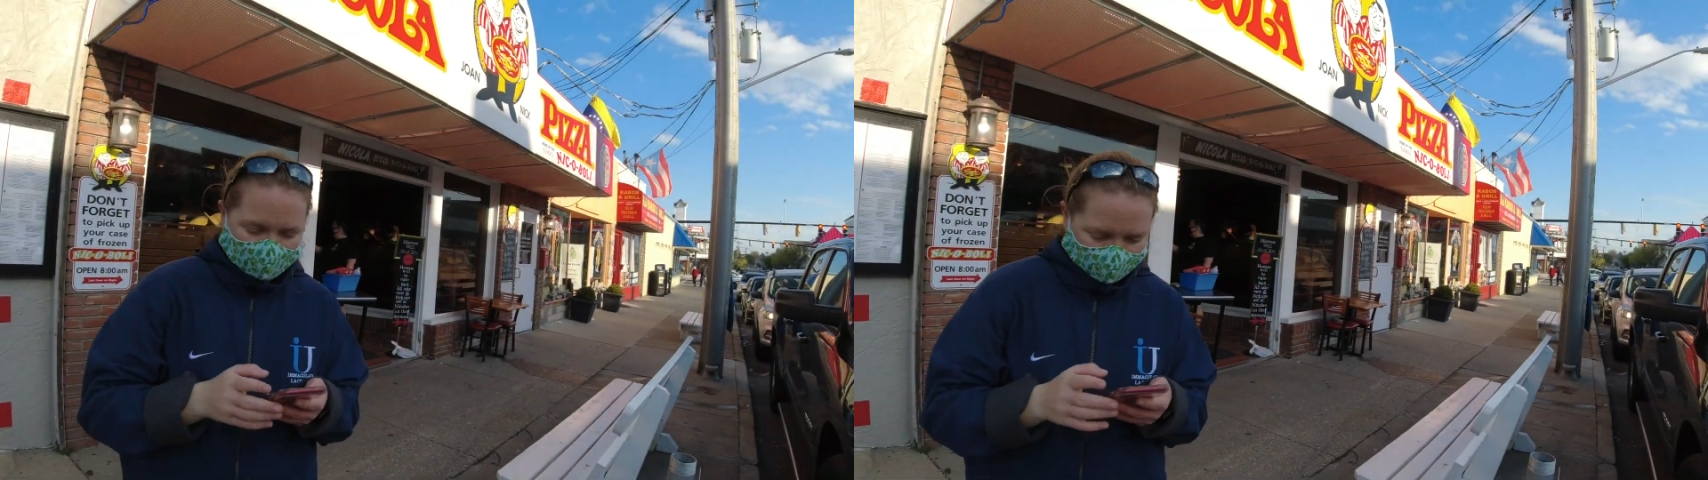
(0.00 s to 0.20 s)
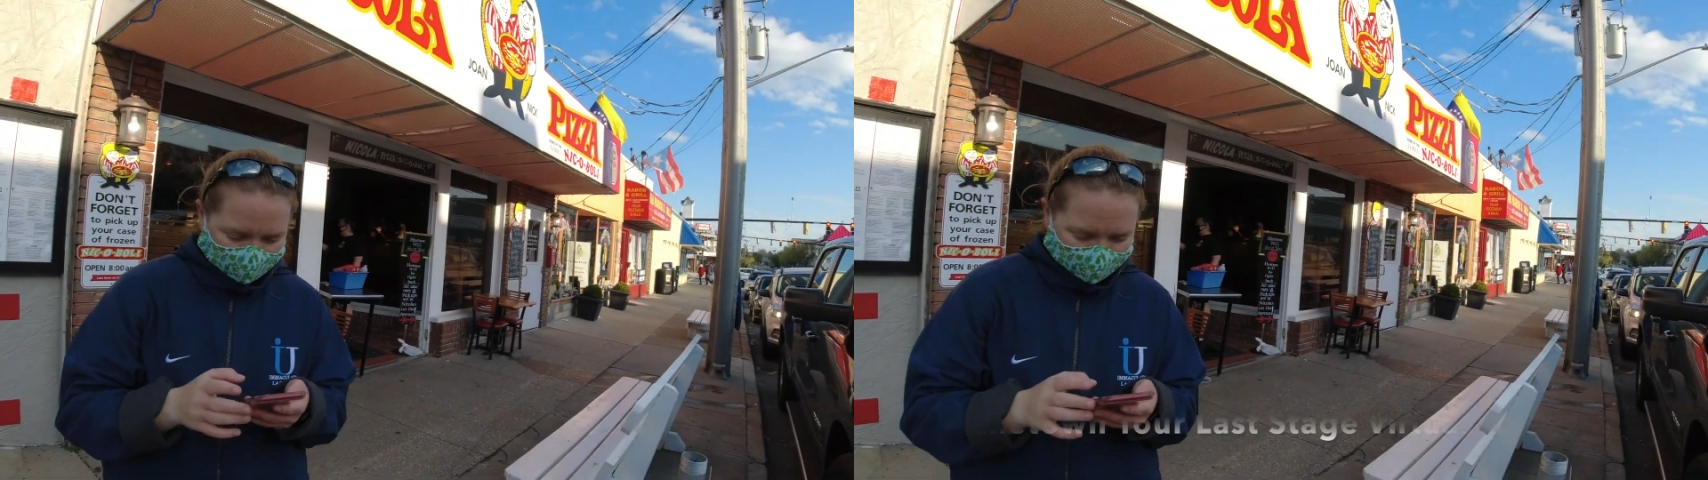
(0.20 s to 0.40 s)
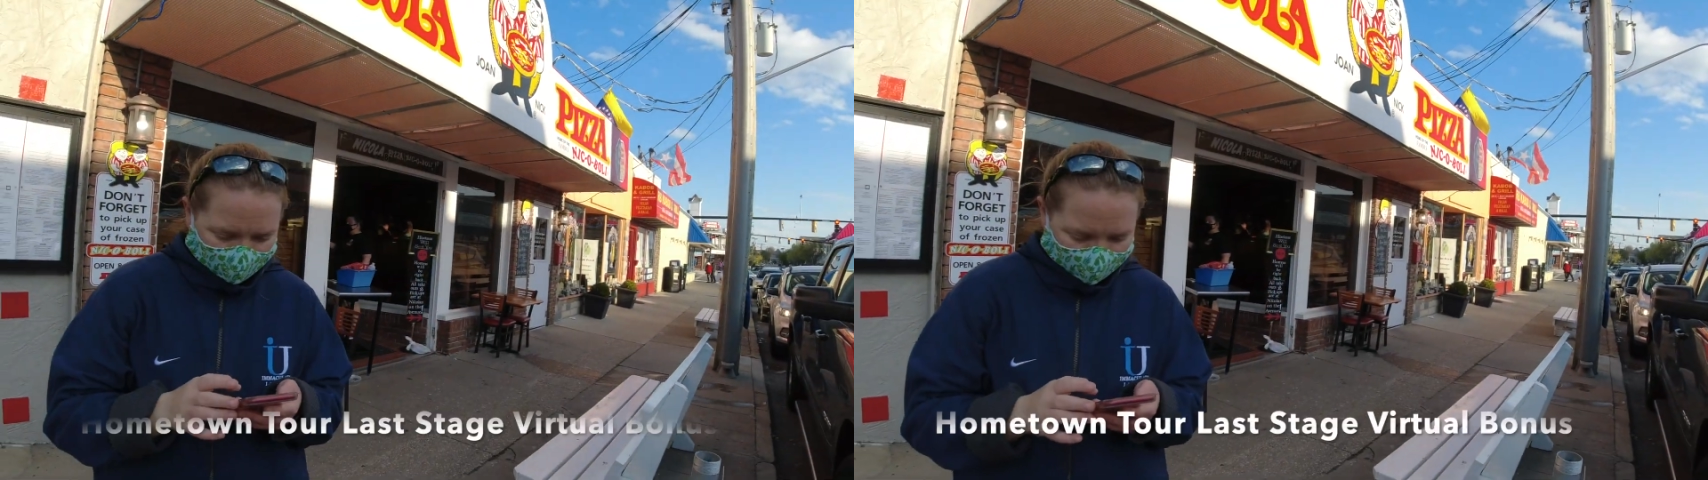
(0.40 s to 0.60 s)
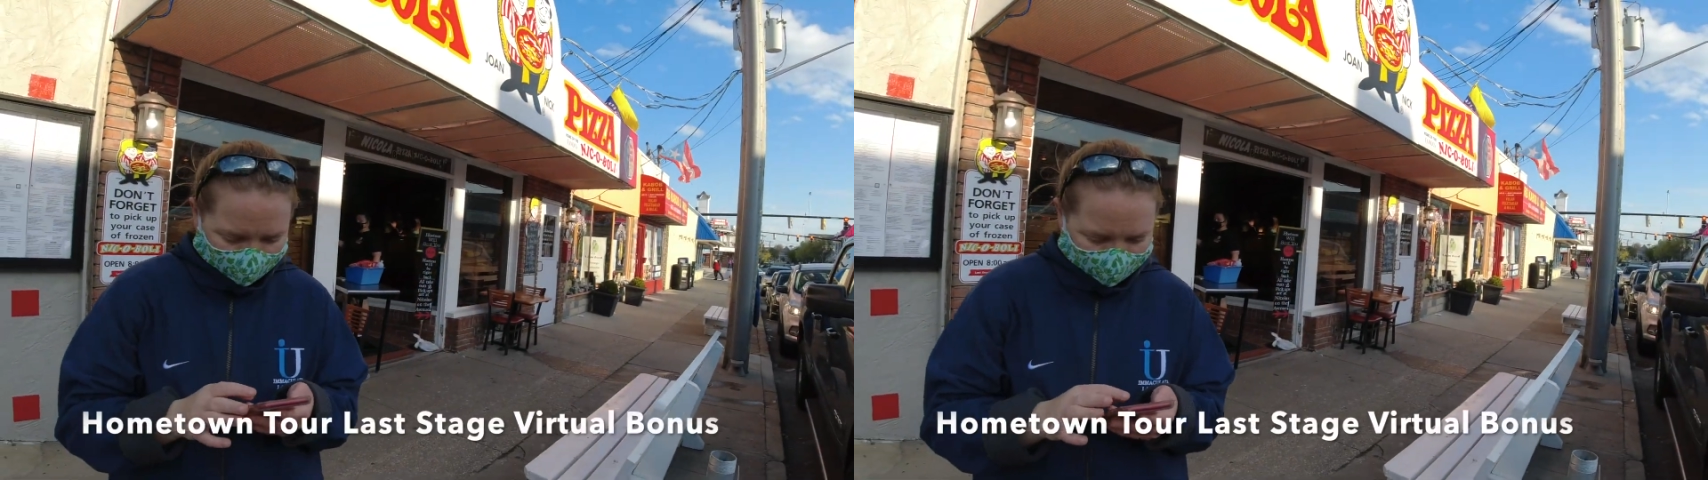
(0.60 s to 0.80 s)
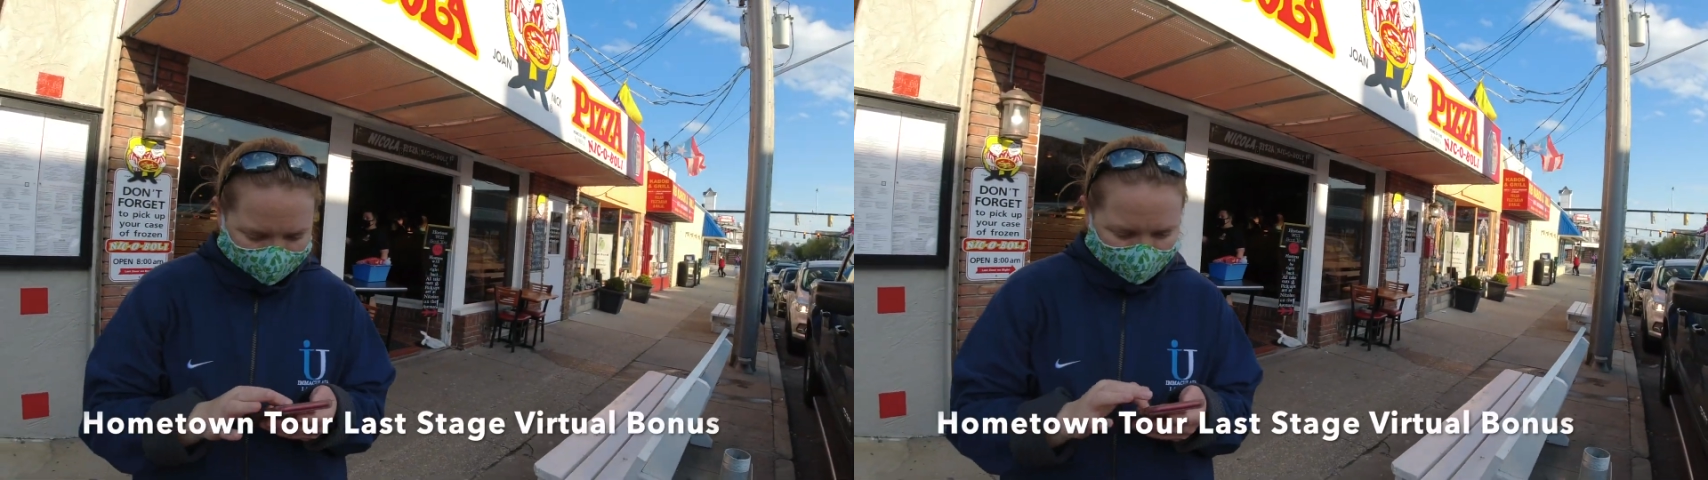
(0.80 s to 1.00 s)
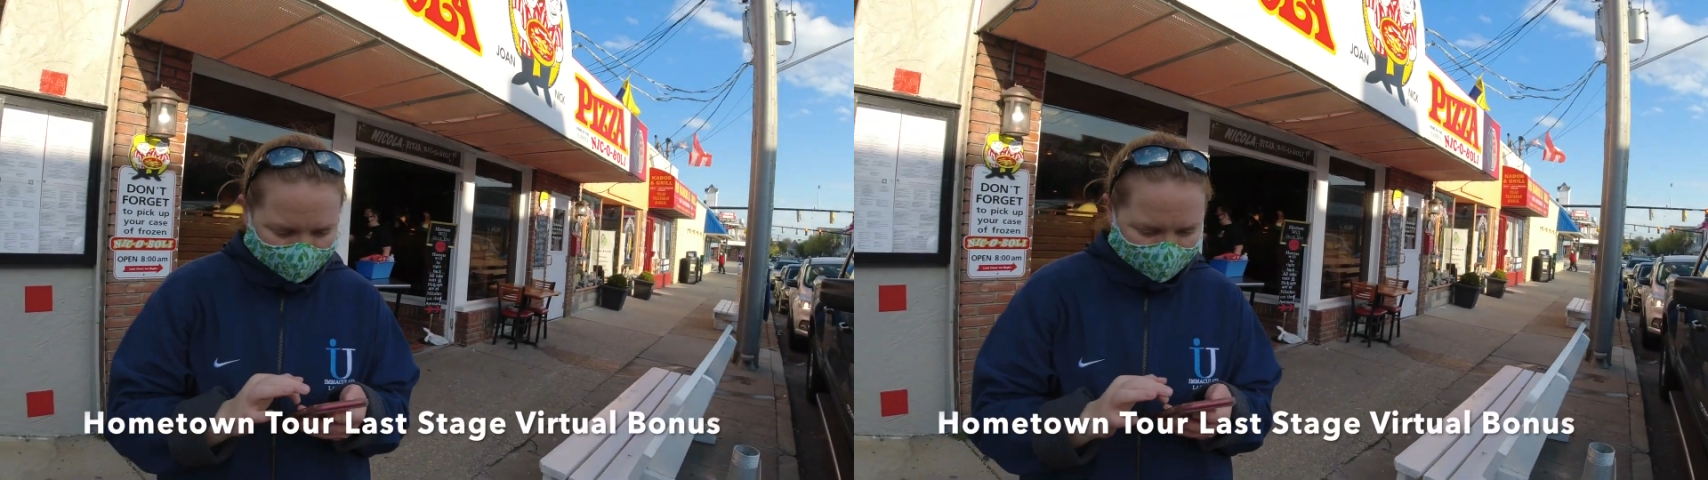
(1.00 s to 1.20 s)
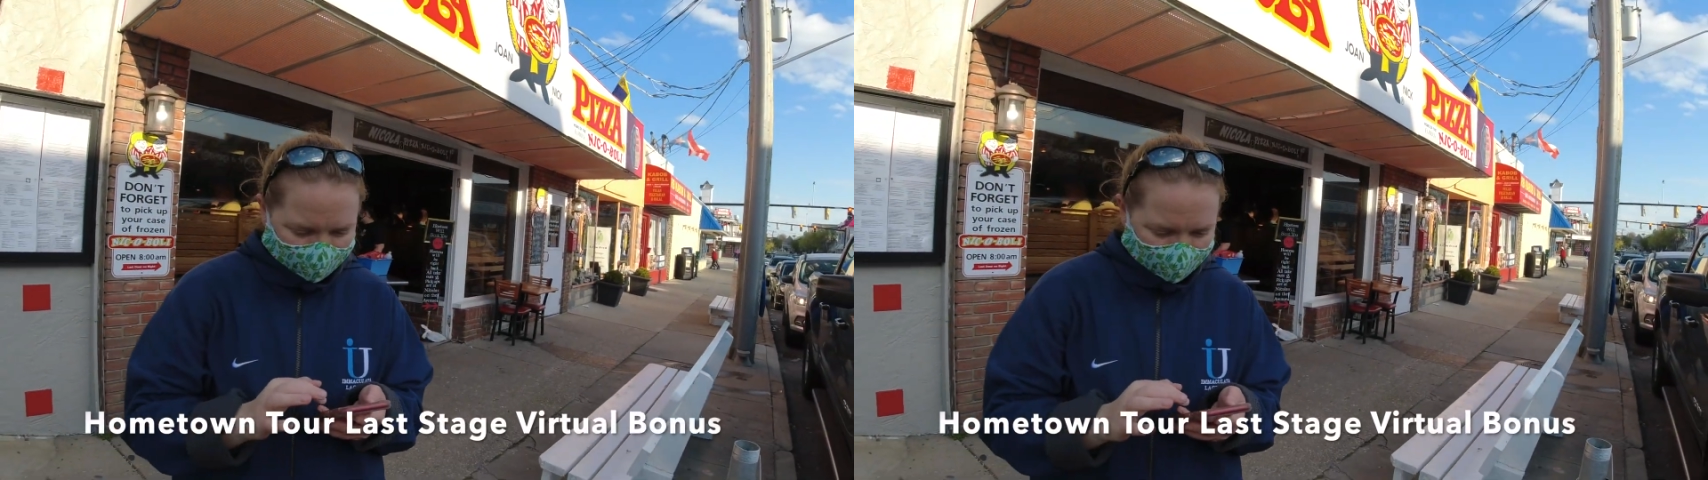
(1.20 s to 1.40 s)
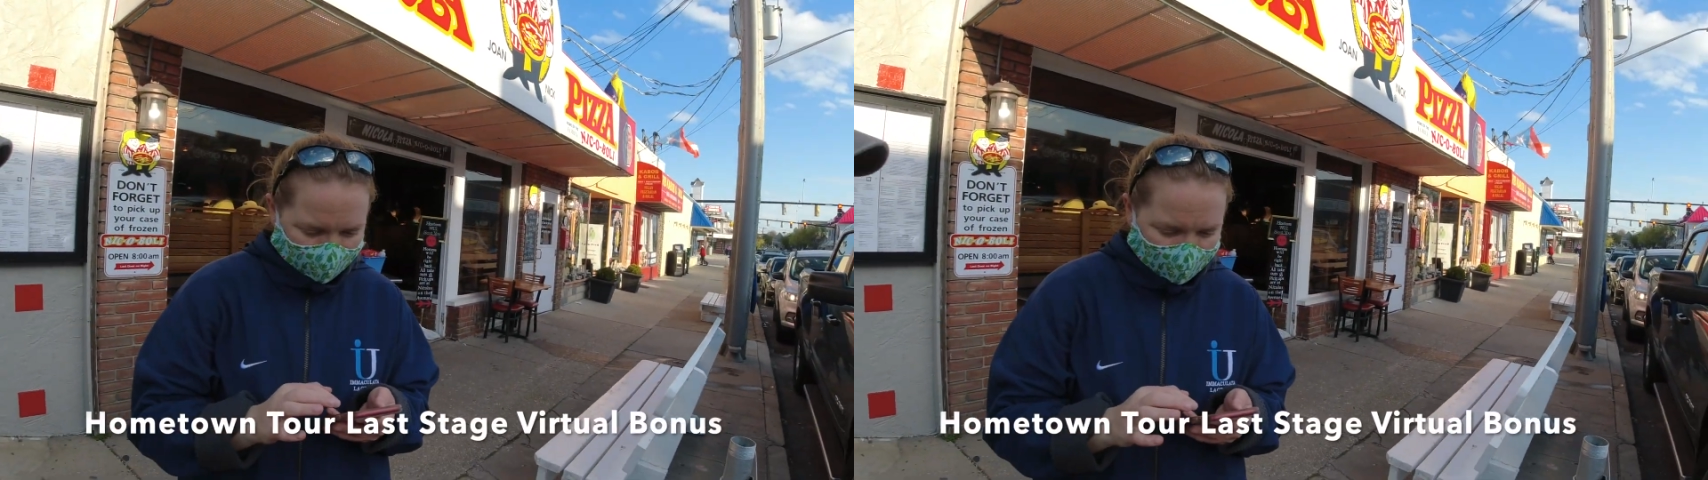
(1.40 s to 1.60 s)
Alright, so we are
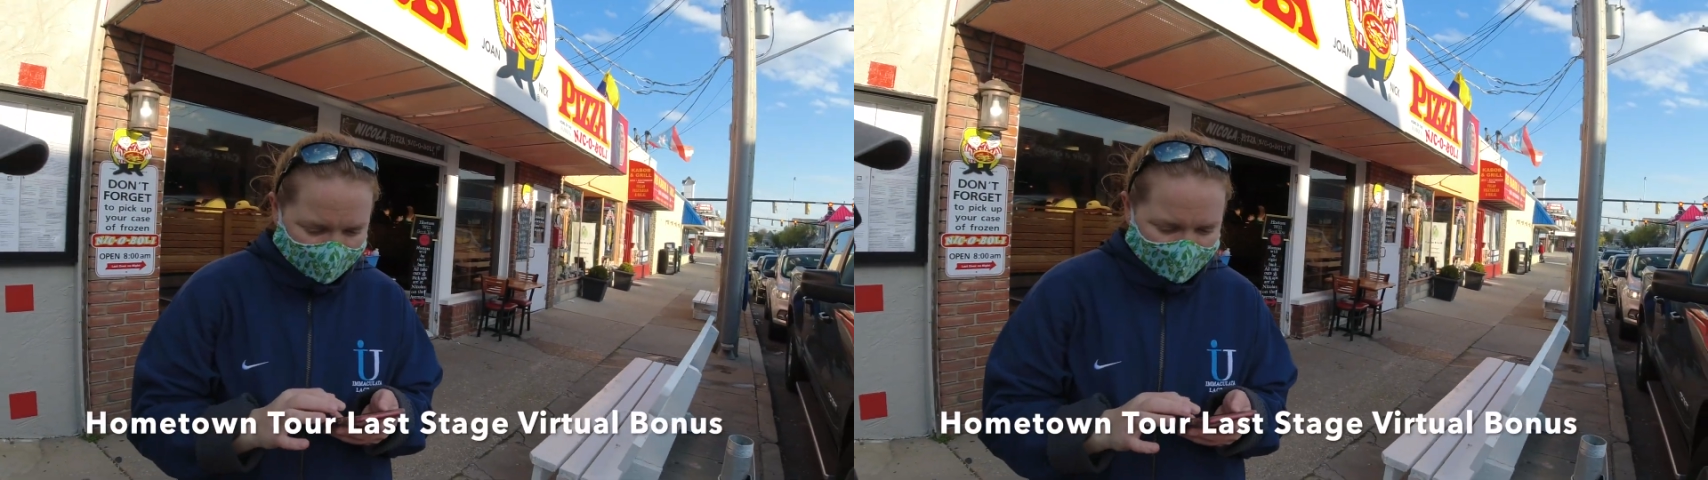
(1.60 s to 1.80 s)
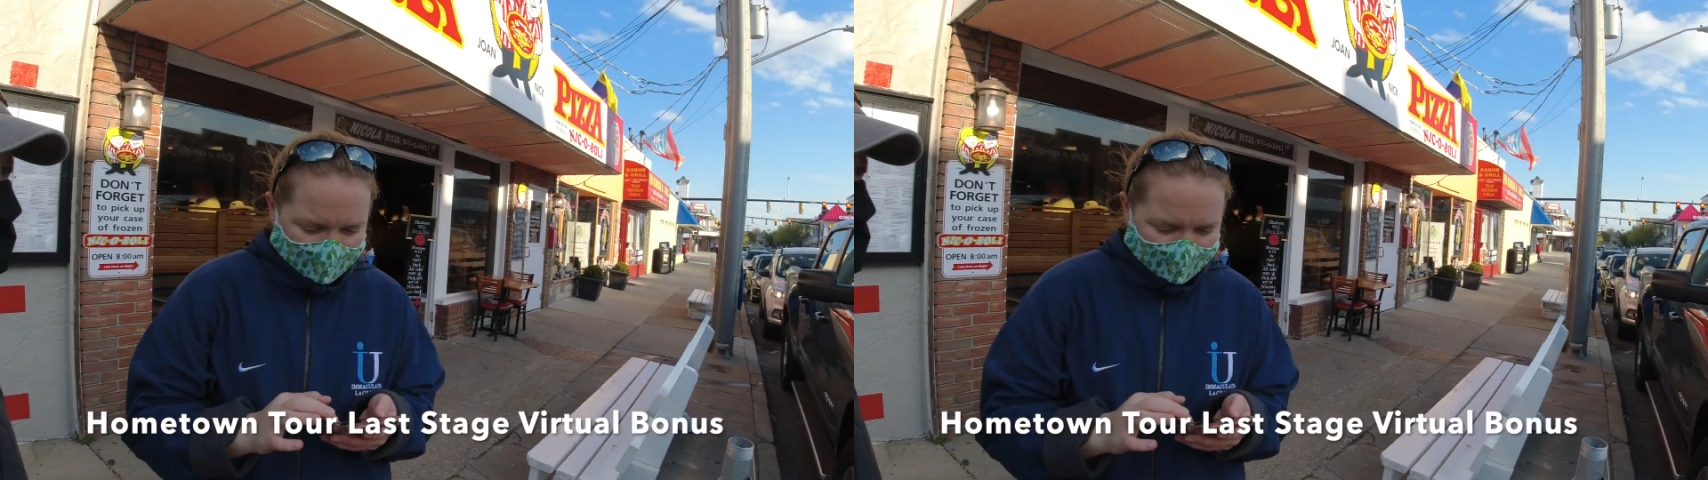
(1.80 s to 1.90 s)
at the